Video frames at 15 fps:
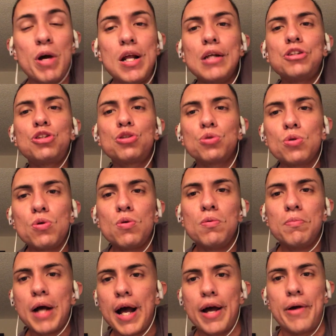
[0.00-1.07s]
but it's
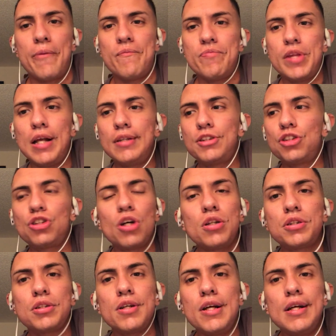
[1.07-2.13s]
true, man. It's
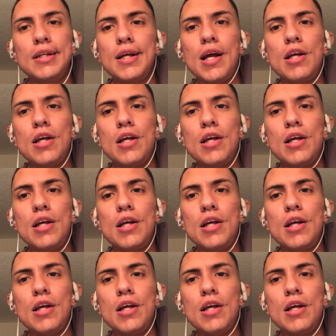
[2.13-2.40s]
such a, it,